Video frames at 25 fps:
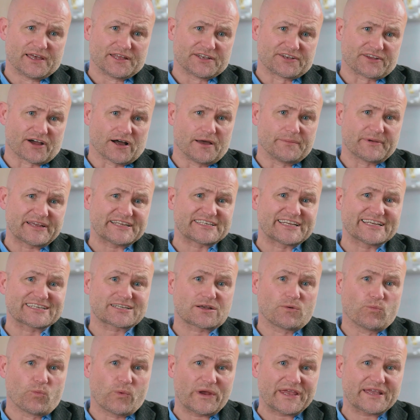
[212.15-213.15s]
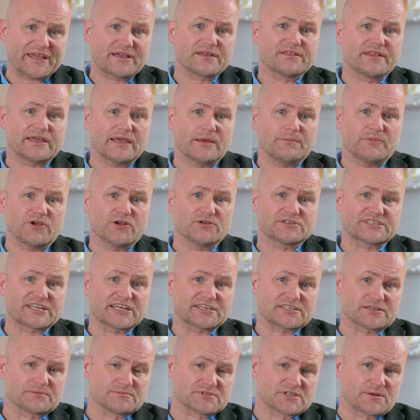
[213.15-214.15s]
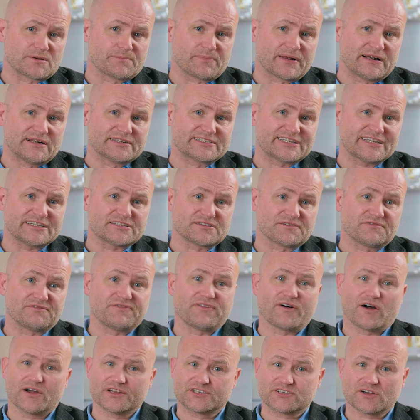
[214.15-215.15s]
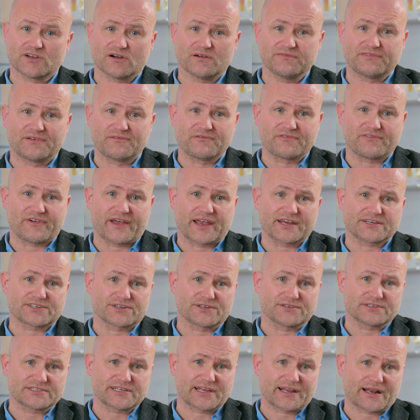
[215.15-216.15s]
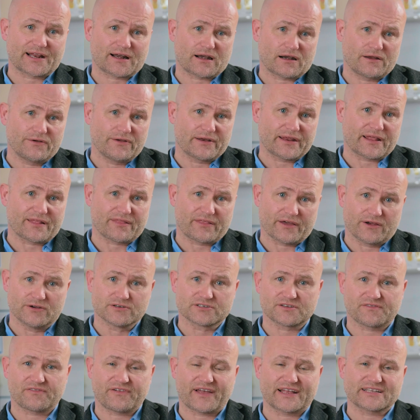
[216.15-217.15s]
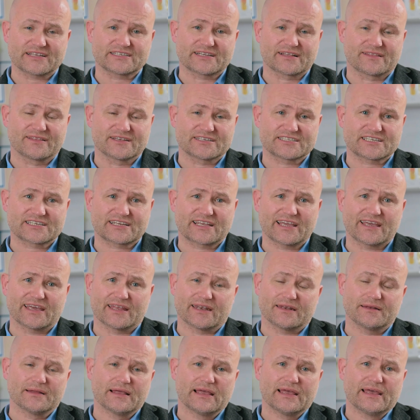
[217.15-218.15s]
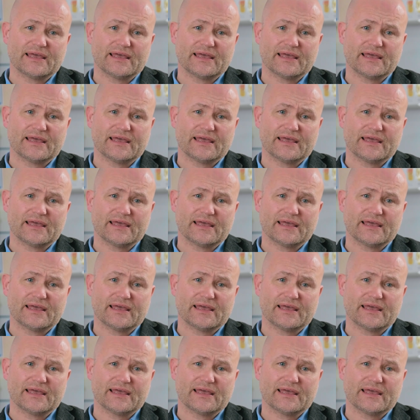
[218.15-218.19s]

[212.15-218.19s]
Diabetes can weaken the immune system's ability to fight off infections, including those affecting the skin.